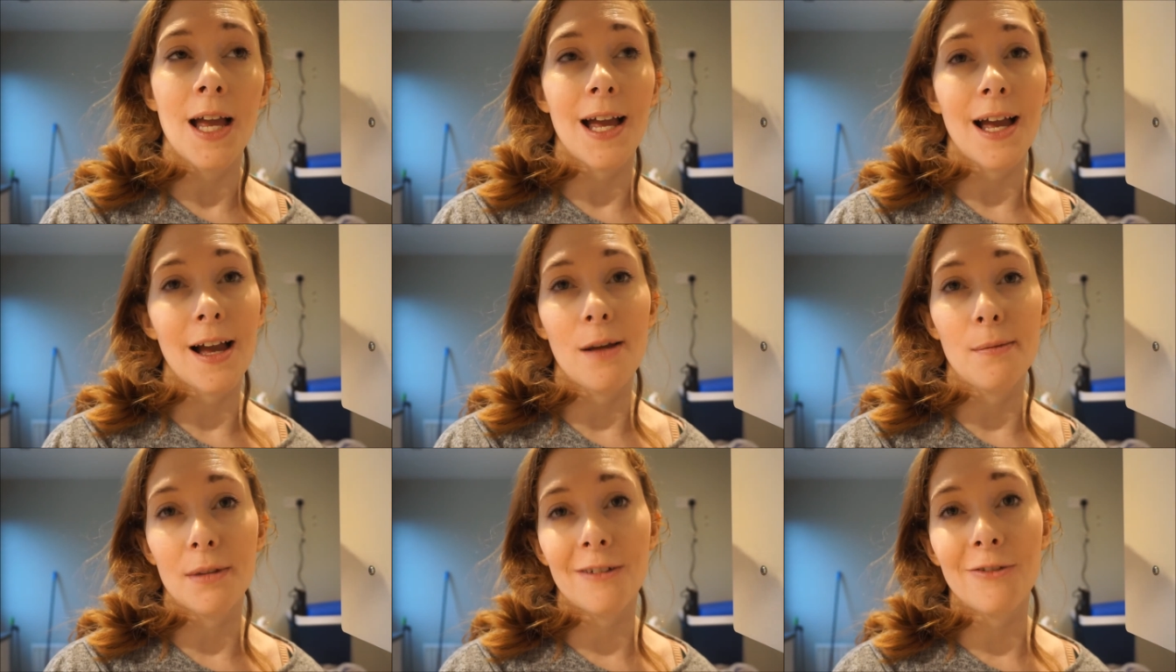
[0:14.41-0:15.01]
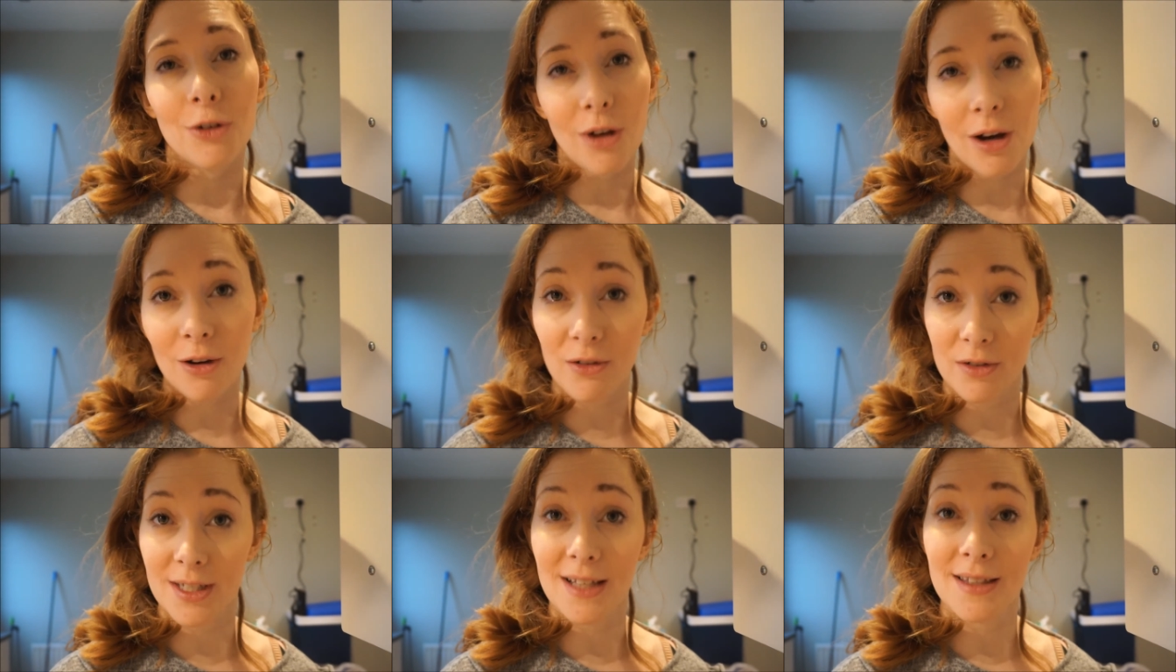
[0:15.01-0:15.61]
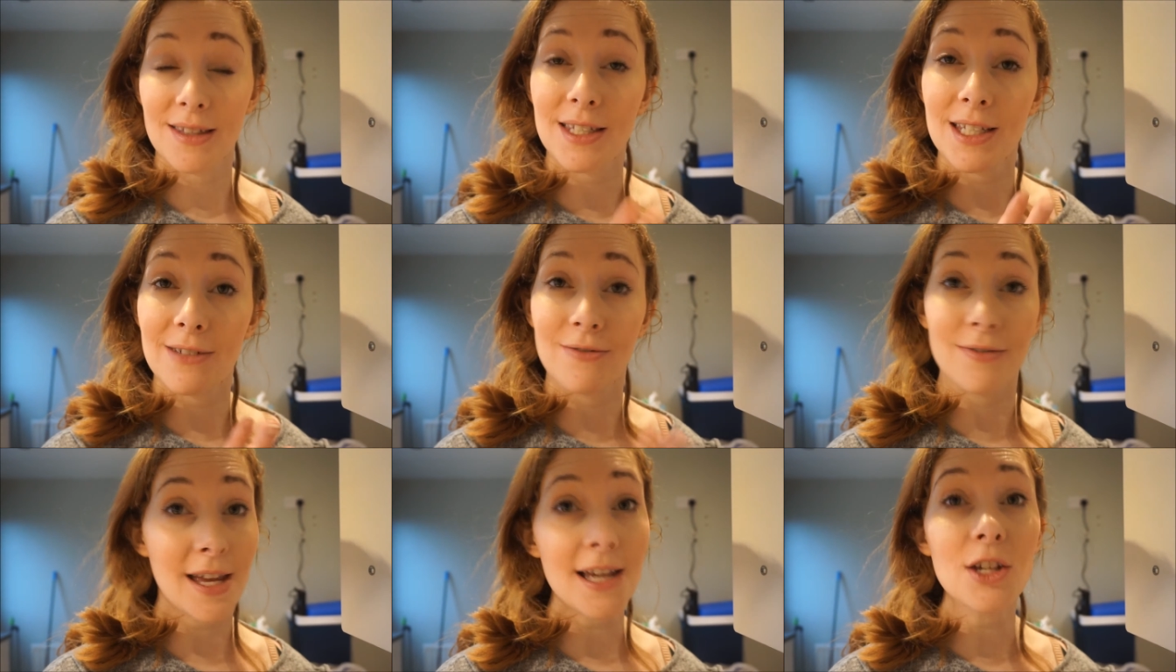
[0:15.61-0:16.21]
if you are of a sensitive
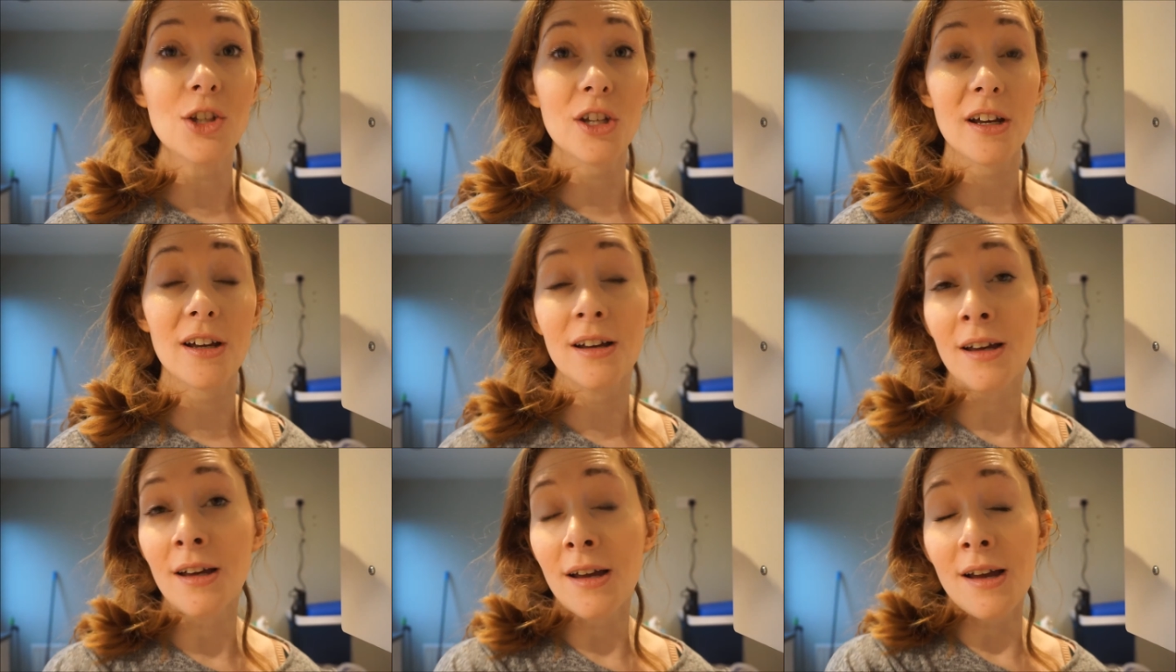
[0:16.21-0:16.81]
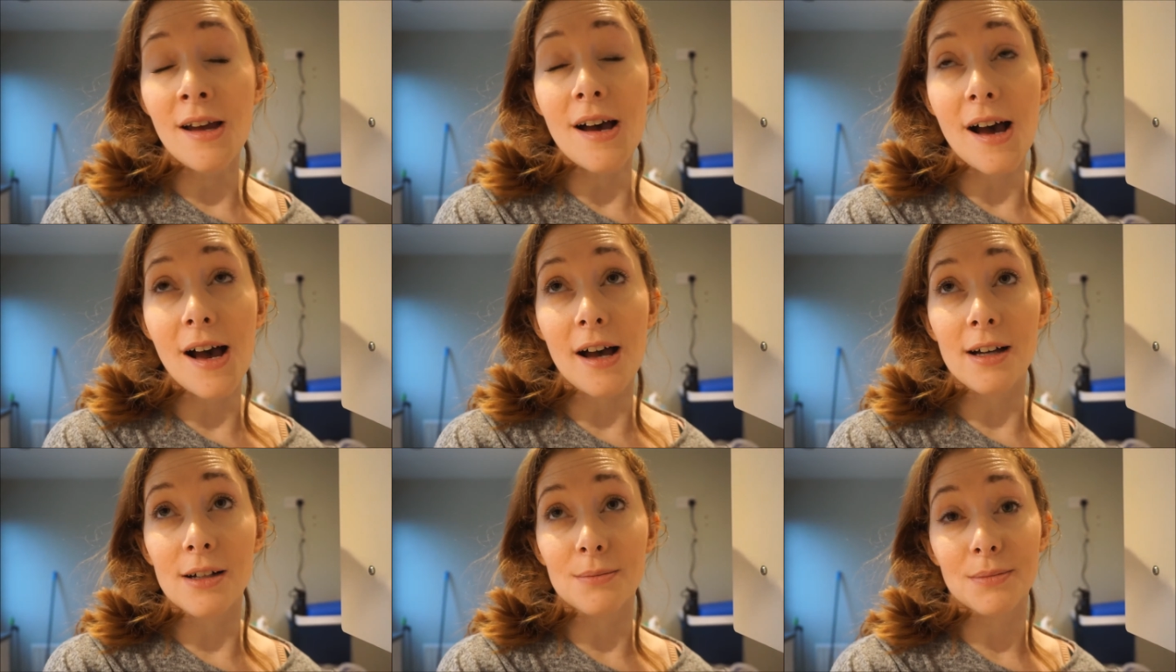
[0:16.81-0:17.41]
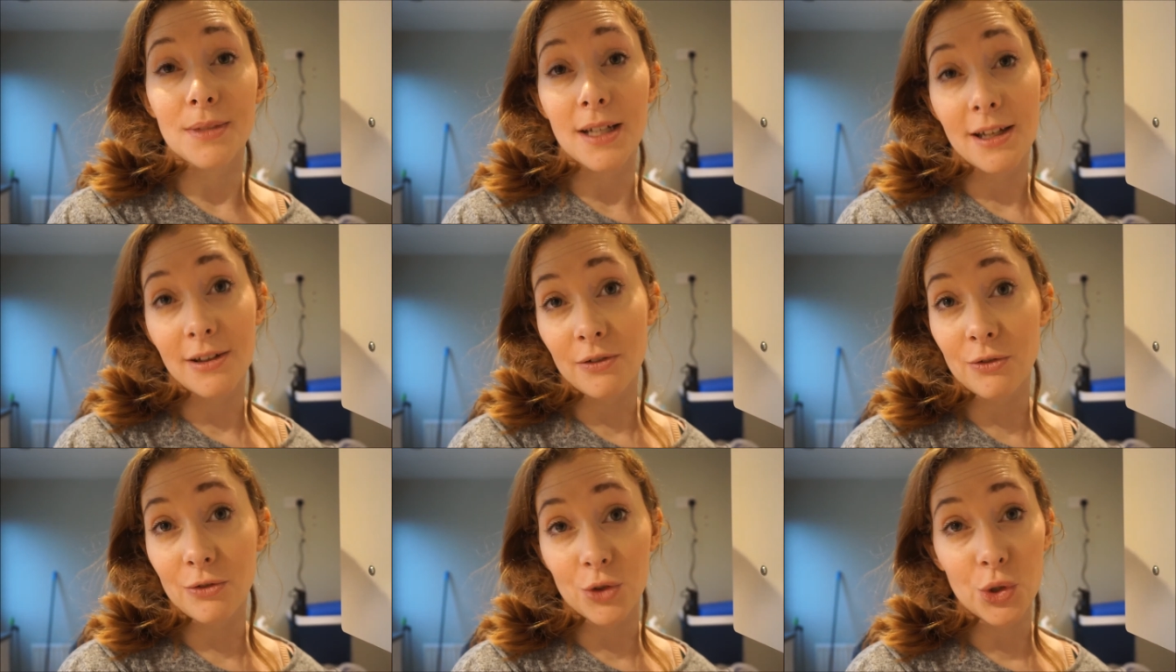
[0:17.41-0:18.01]
nature,
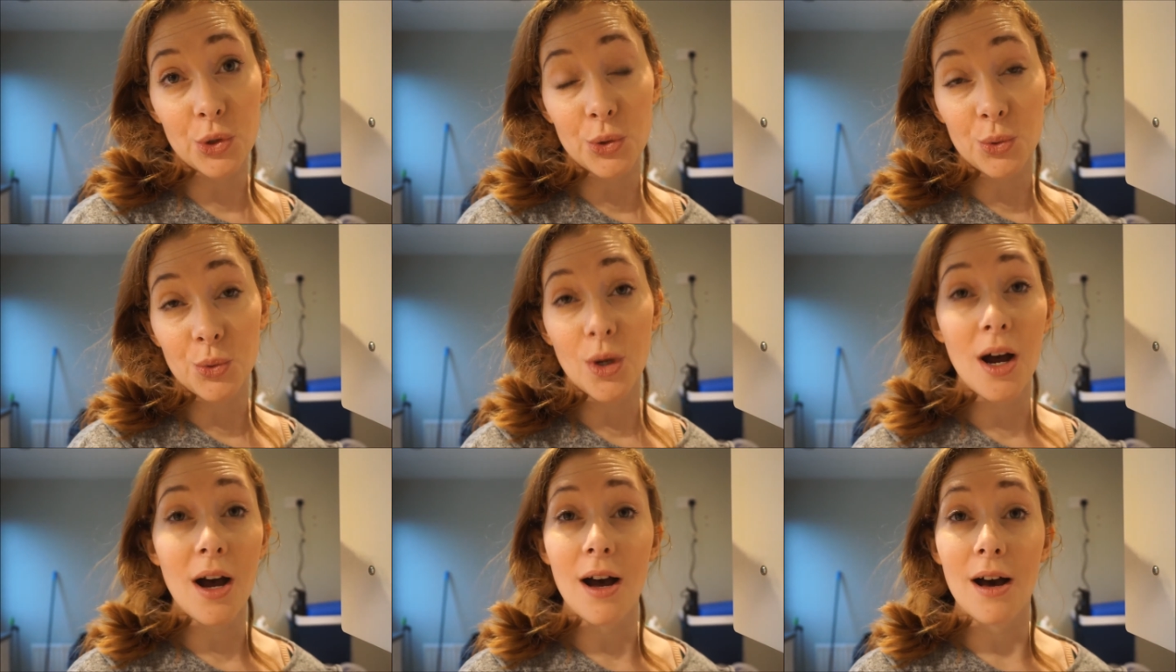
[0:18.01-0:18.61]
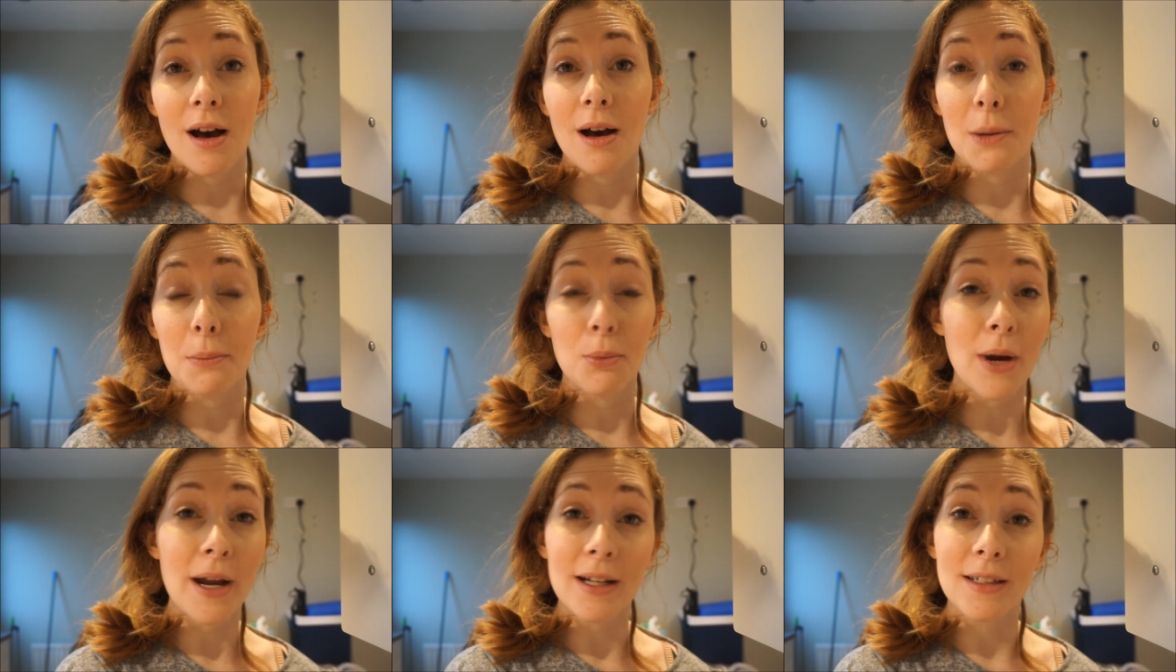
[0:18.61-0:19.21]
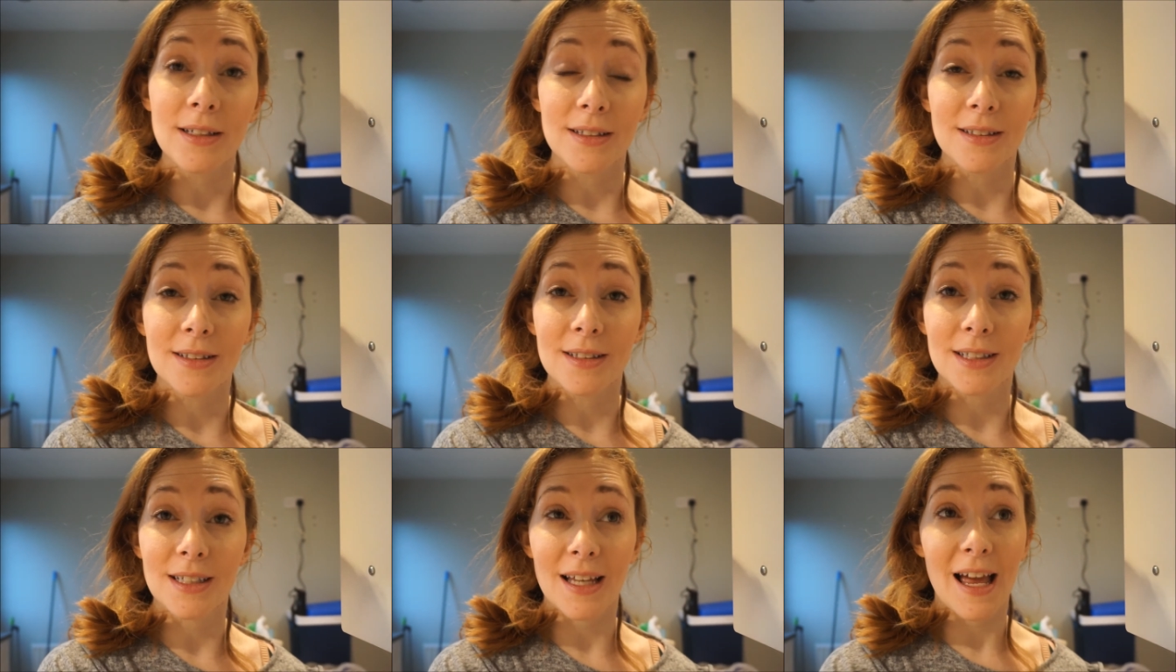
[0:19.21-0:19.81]
if you are
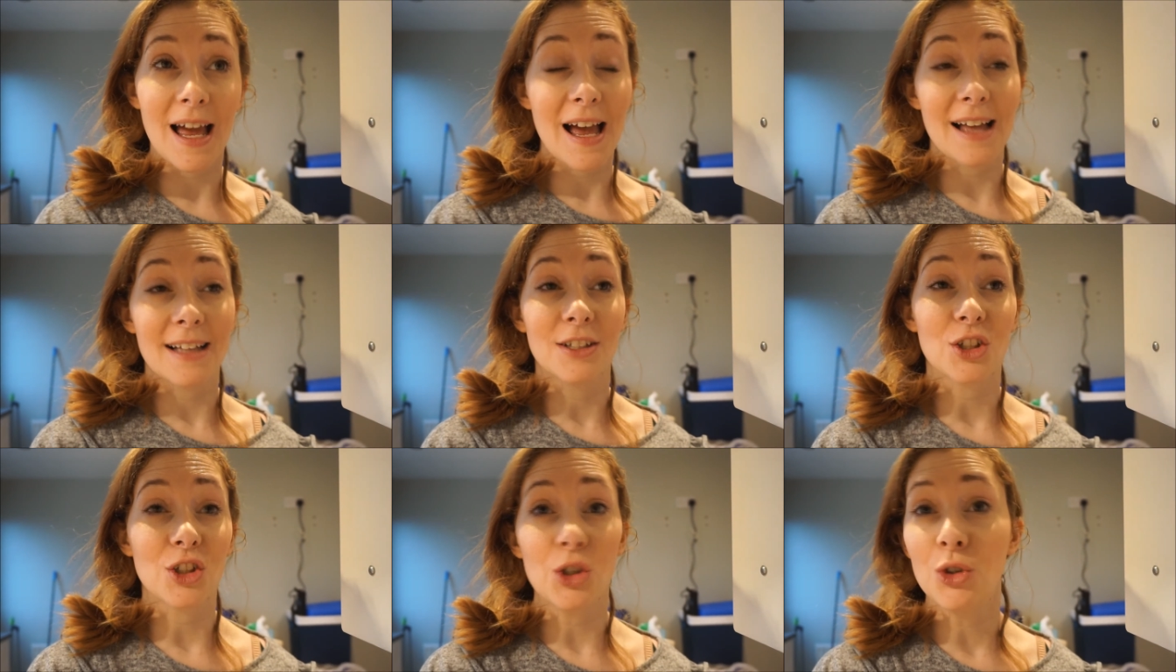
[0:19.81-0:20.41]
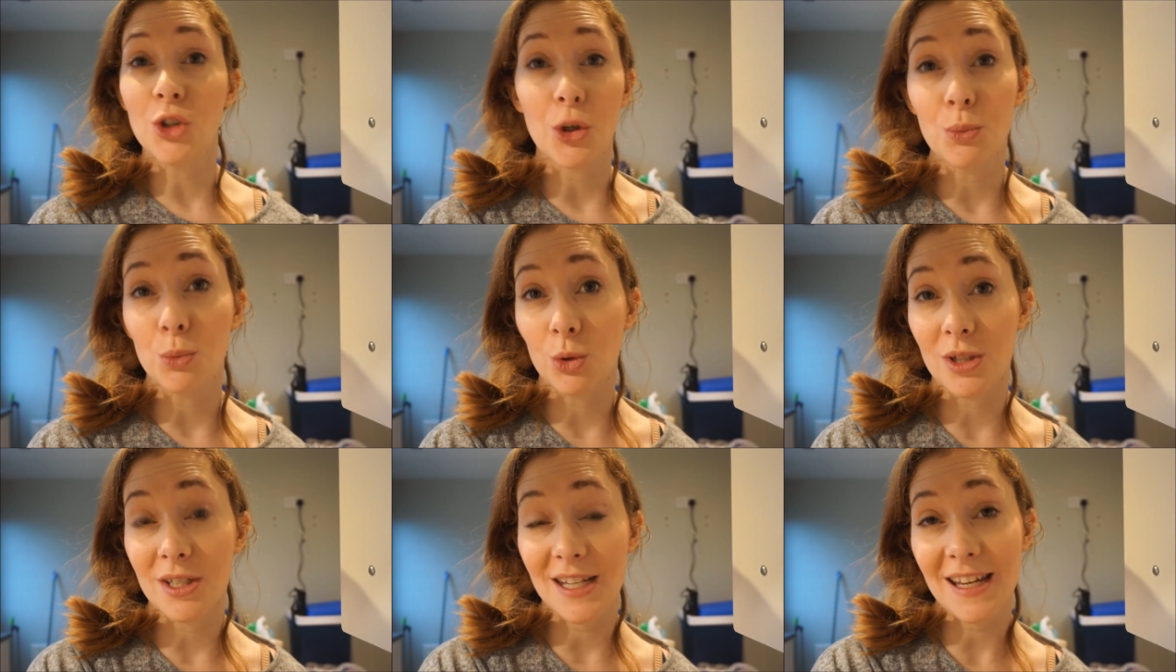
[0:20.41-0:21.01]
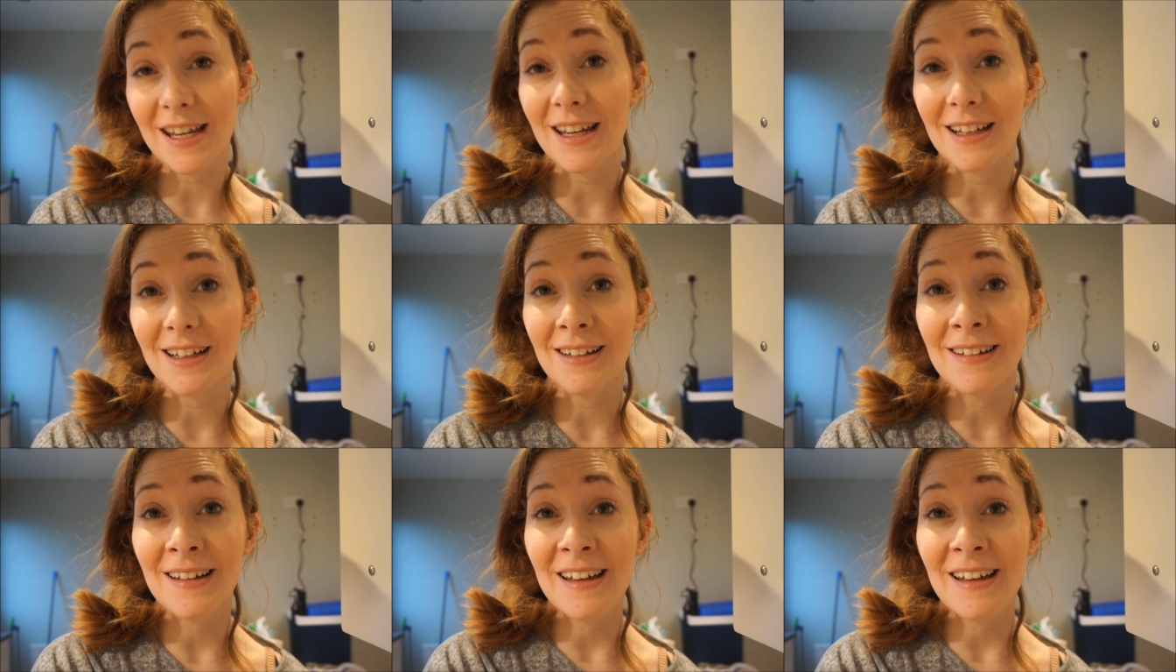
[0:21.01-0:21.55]
pregnant and you don't want to hear